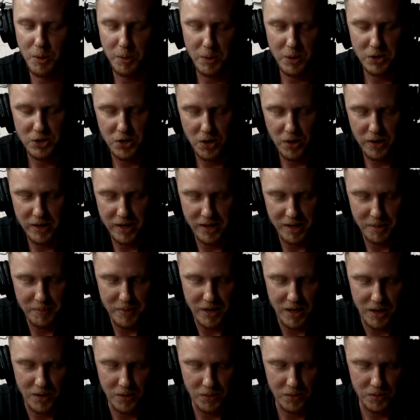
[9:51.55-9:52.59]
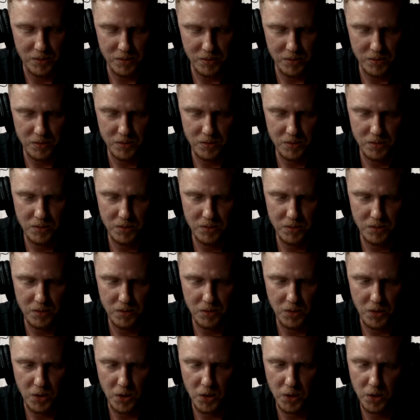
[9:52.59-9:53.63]
what we were talking about
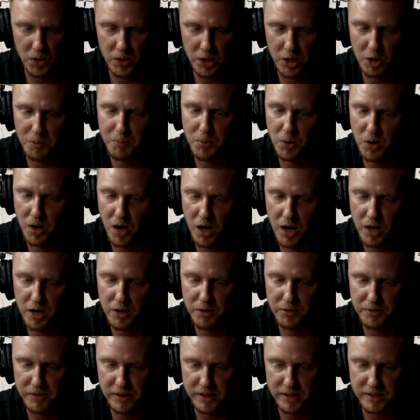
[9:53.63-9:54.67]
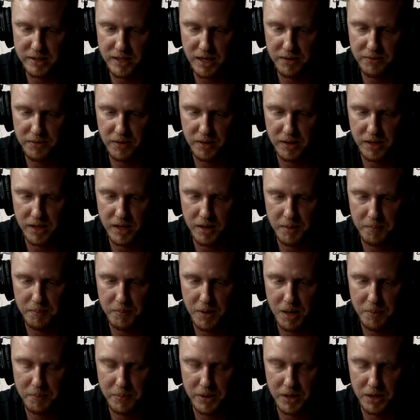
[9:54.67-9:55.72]
earlier, pornography is definitely a
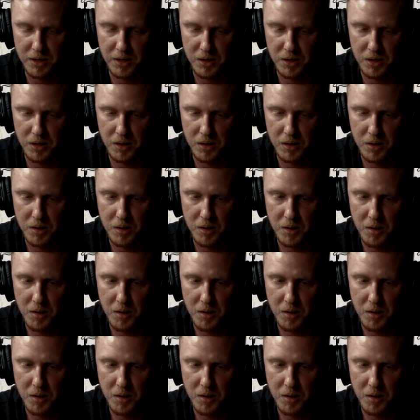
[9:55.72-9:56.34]
bigger